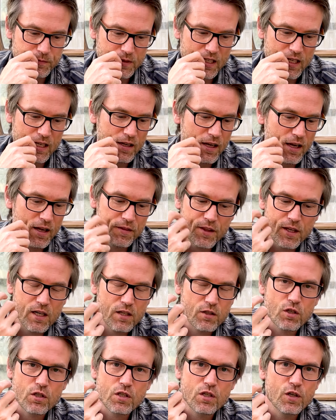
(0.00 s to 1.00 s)
Yeah, and then I
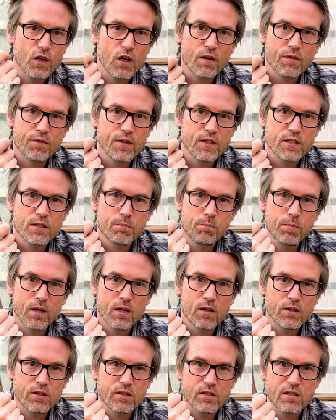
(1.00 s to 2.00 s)
just love this
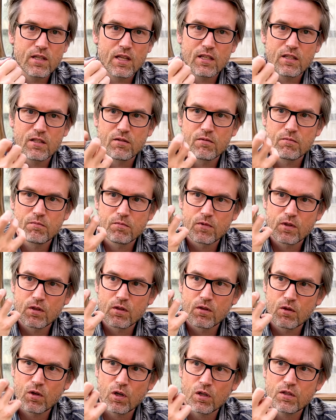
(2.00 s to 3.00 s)
bitterness that
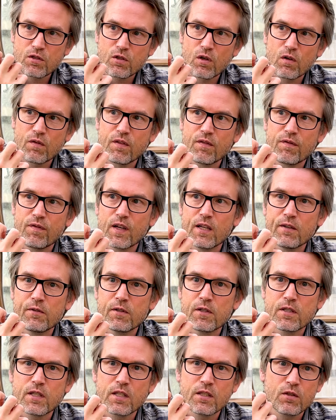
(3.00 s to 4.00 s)
cuts off the
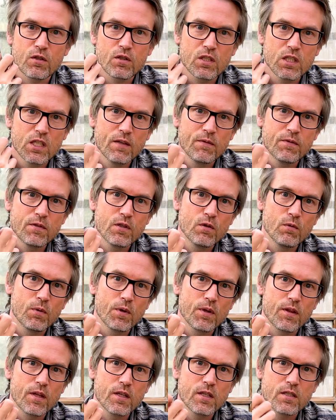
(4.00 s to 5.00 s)
flavors and just leaves you
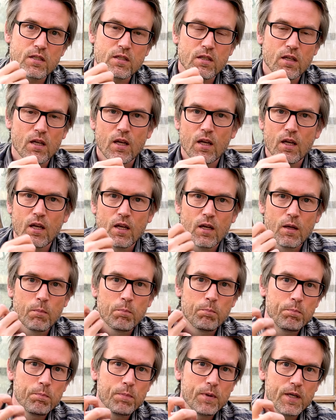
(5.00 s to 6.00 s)
with this
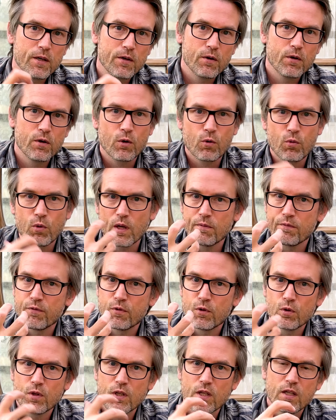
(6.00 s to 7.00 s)
bitter,
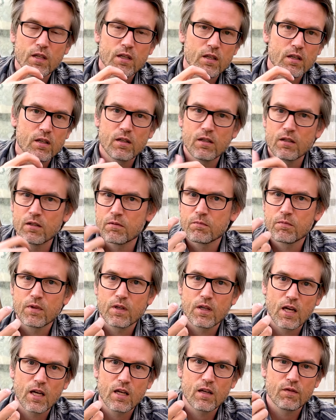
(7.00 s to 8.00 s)
grapefruity
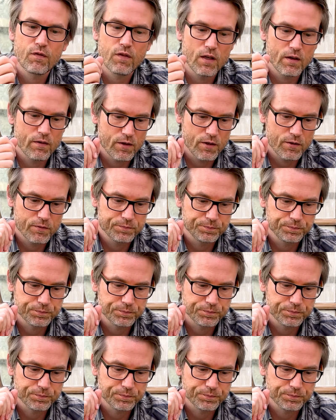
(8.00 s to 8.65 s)
kind of flavor.